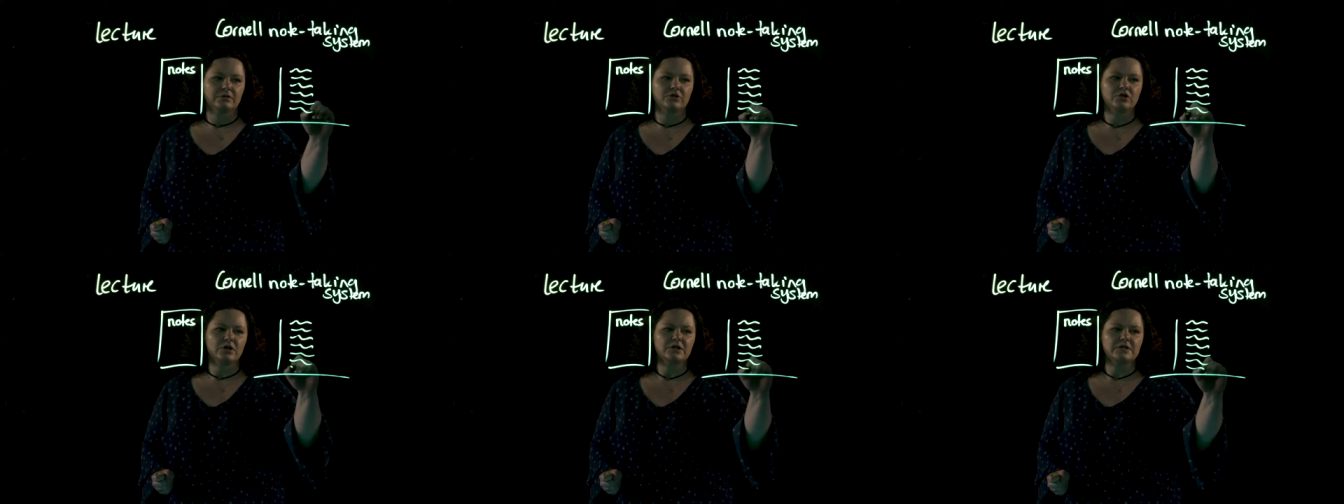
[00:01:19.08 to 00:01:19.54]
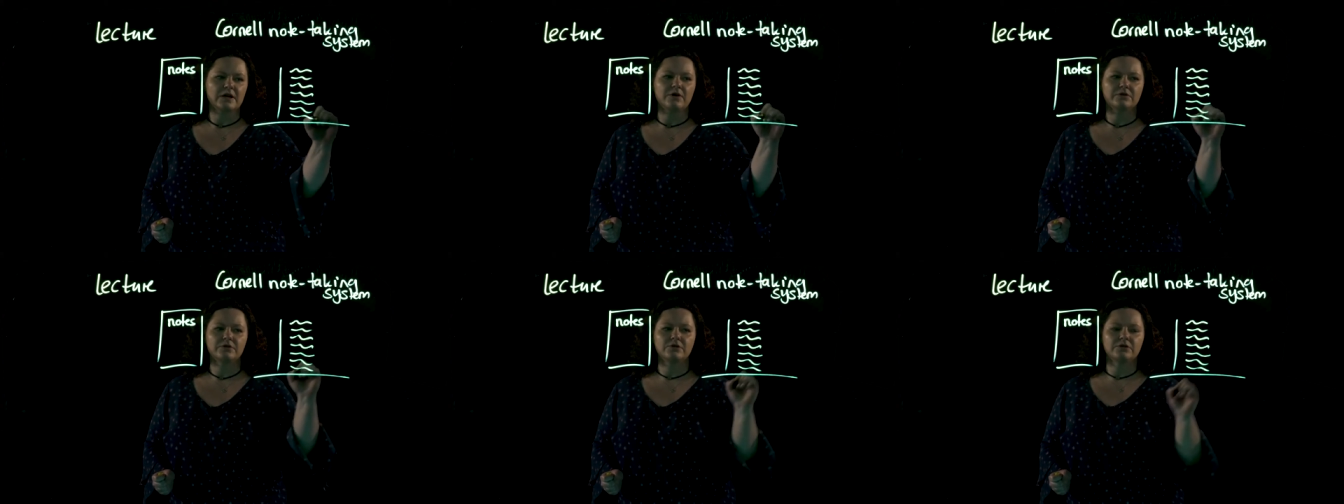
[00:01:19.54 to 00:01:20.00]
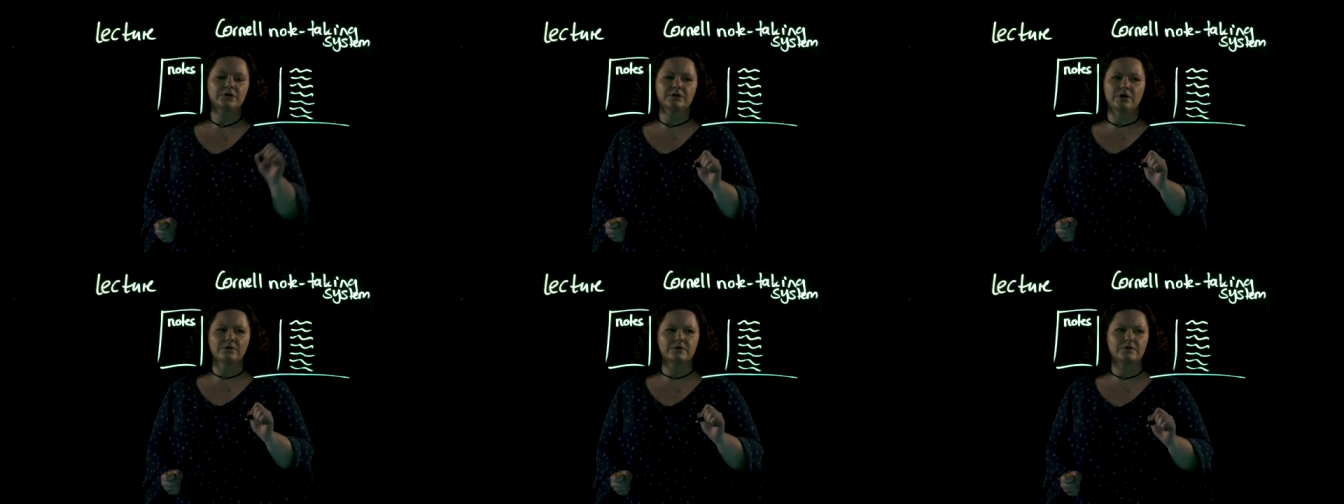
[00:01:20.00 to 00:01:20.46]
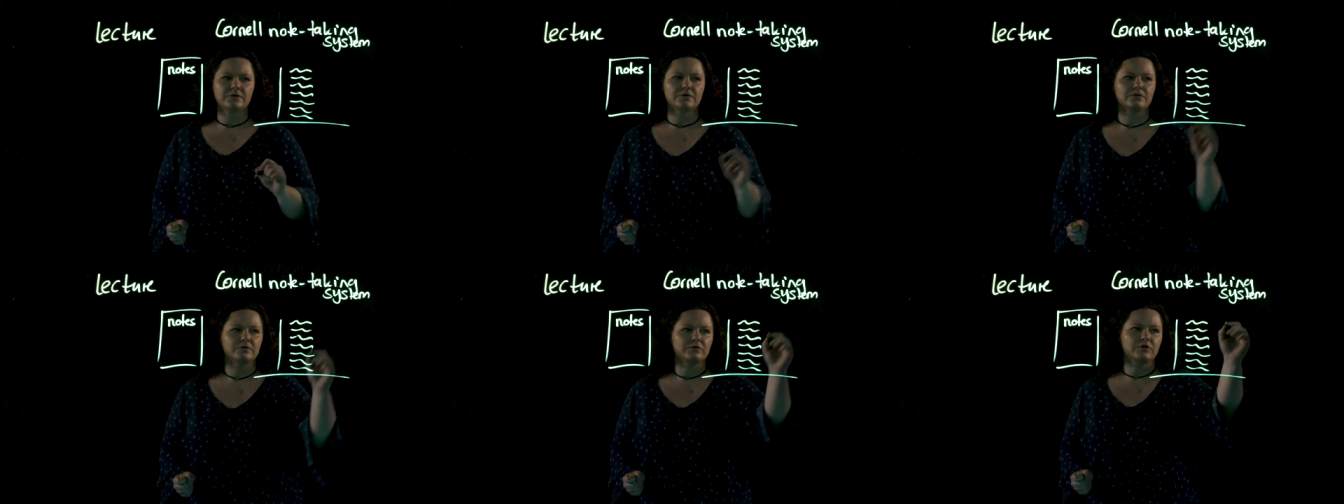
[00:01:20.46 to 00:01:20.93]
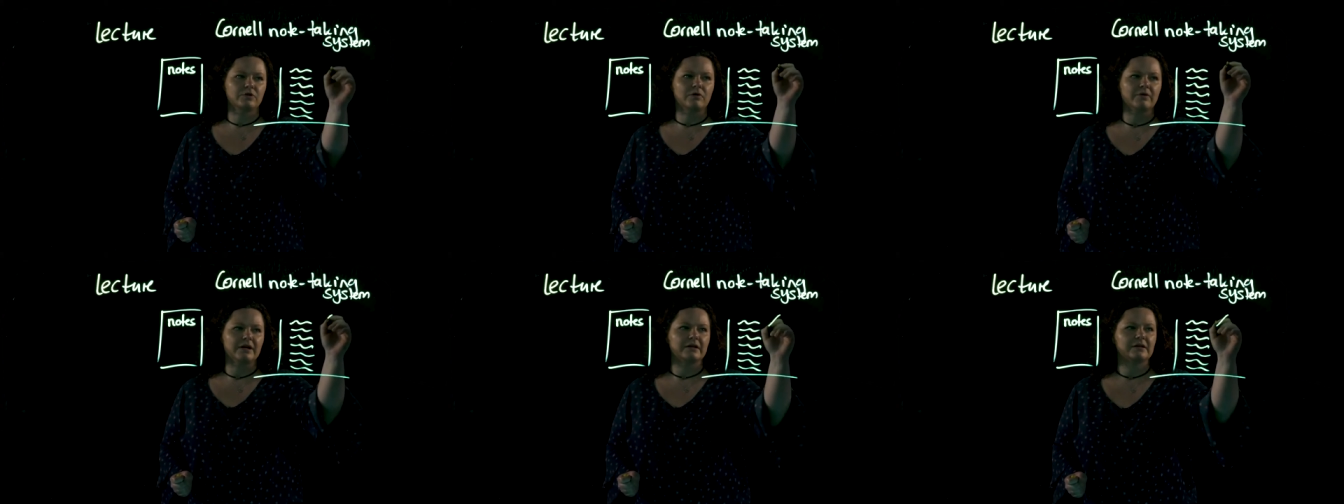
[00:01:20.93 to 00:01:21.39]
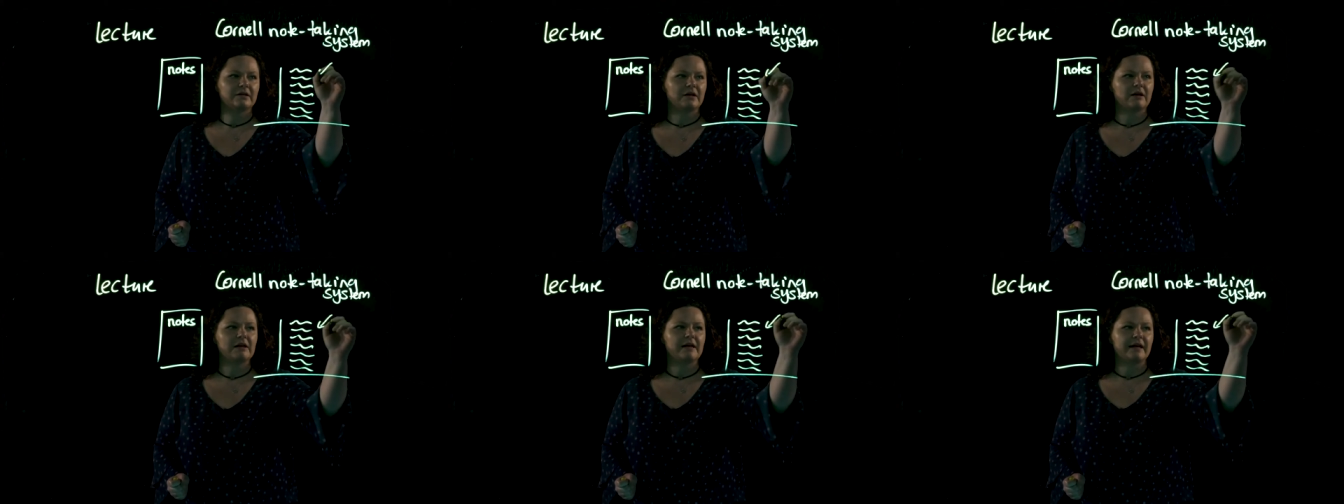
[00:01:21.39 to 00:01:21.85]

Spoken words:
jot down your notes during a